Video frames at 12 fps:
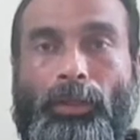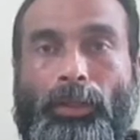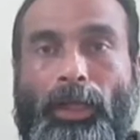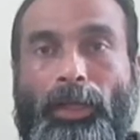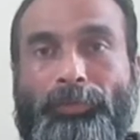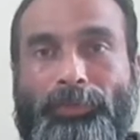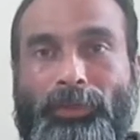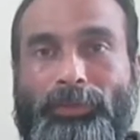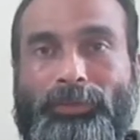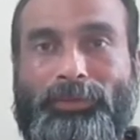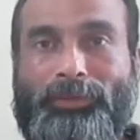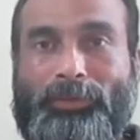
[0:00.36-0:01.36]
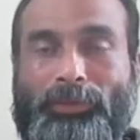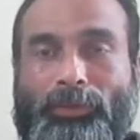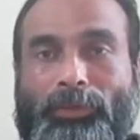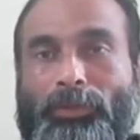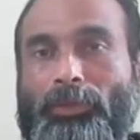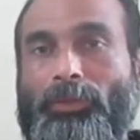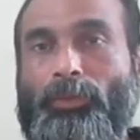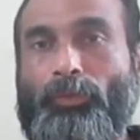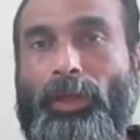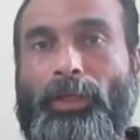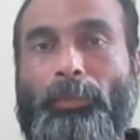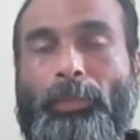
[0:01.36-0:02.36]
Hi friends,
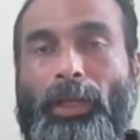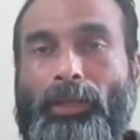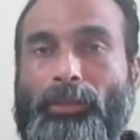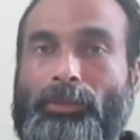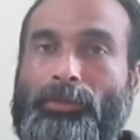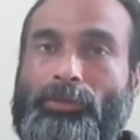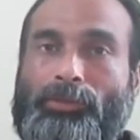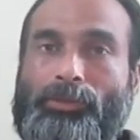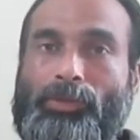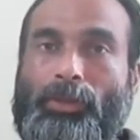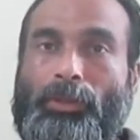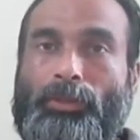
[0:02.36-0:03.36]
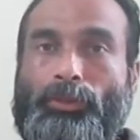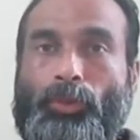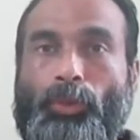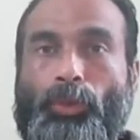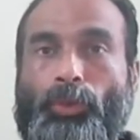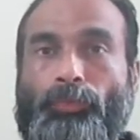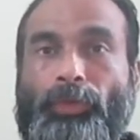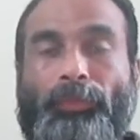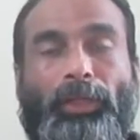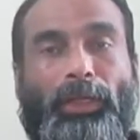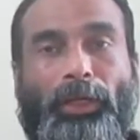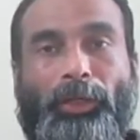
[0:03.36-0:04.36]
welcome back. So we
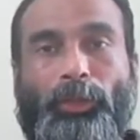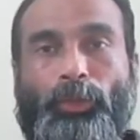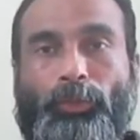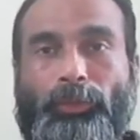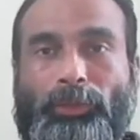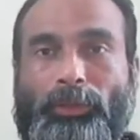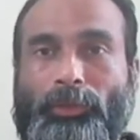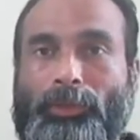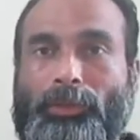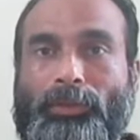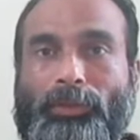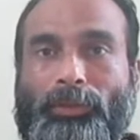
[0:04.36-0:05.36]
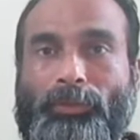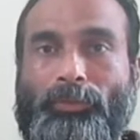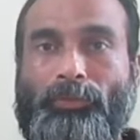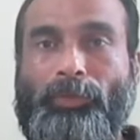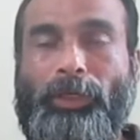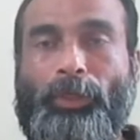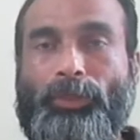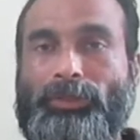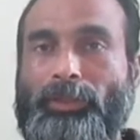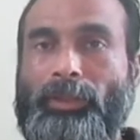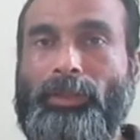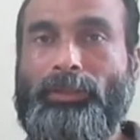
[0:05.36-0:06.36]
will continue with our video
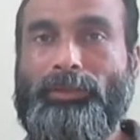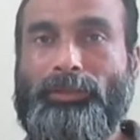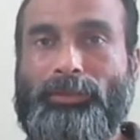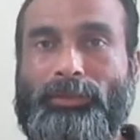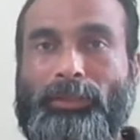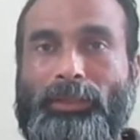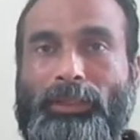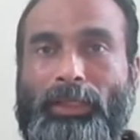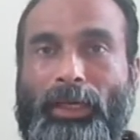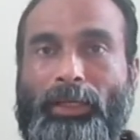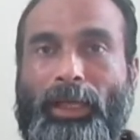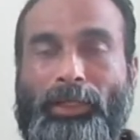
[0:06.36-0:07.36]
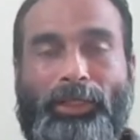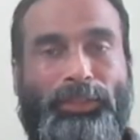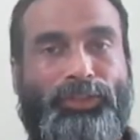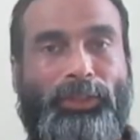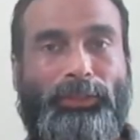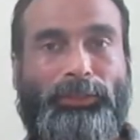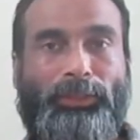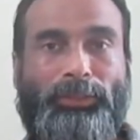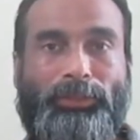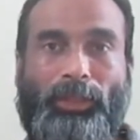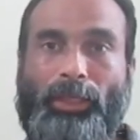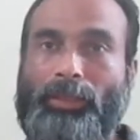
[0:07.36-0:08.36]
series data
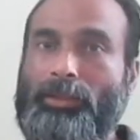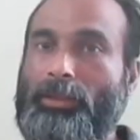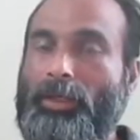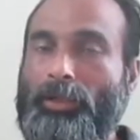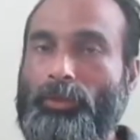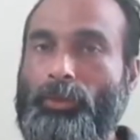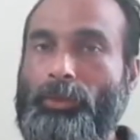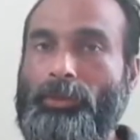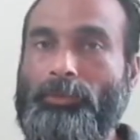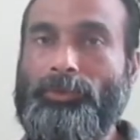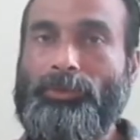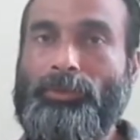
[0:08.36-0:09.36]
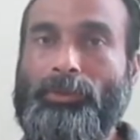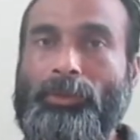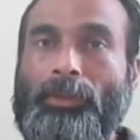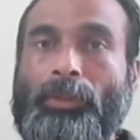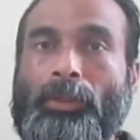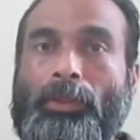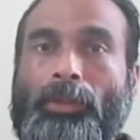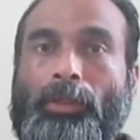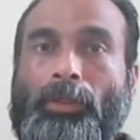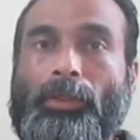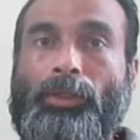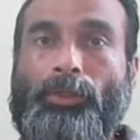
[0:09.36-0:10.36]
structures and algorithms.
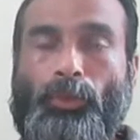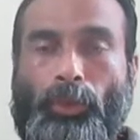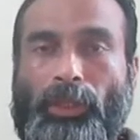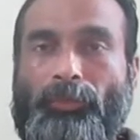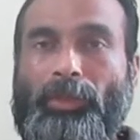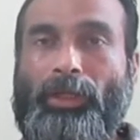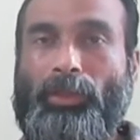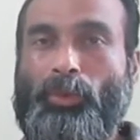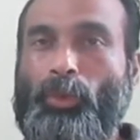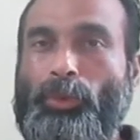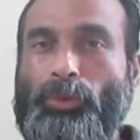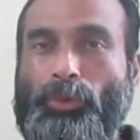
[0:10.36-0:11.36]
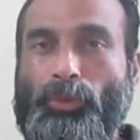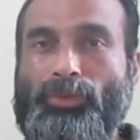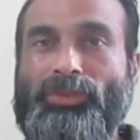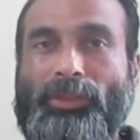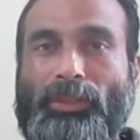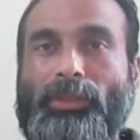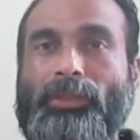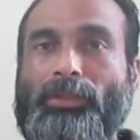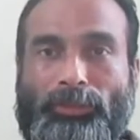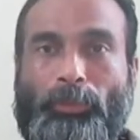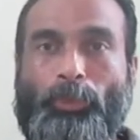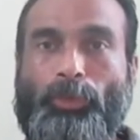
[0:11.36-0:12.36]
Today we are going to see
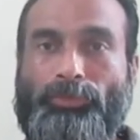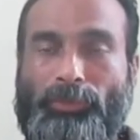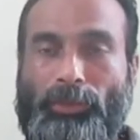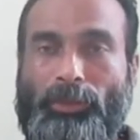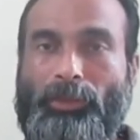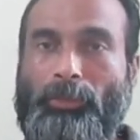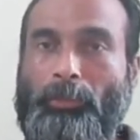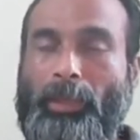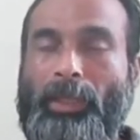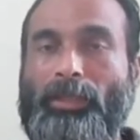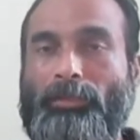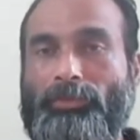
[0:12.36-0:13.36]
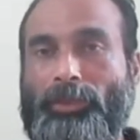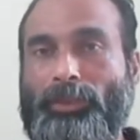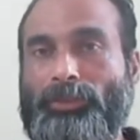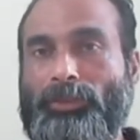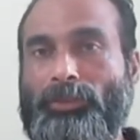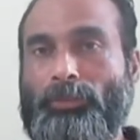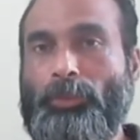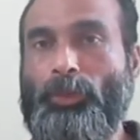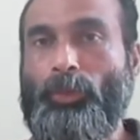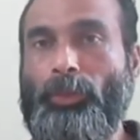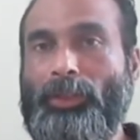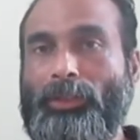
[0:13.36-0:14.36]
some of the main differences
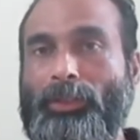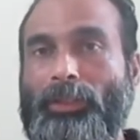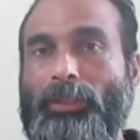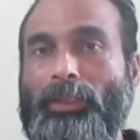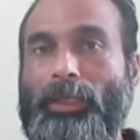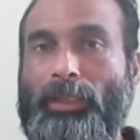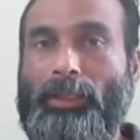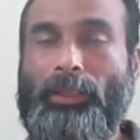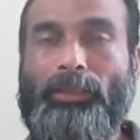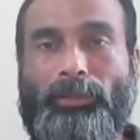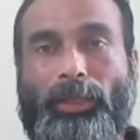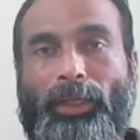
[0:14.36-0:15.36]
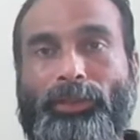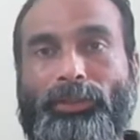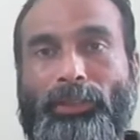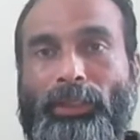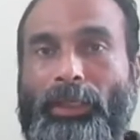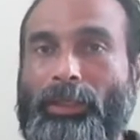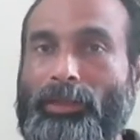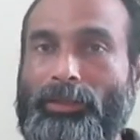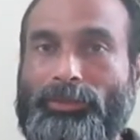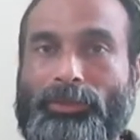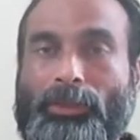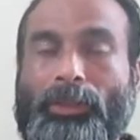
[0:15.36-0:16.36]
between the array and linked list.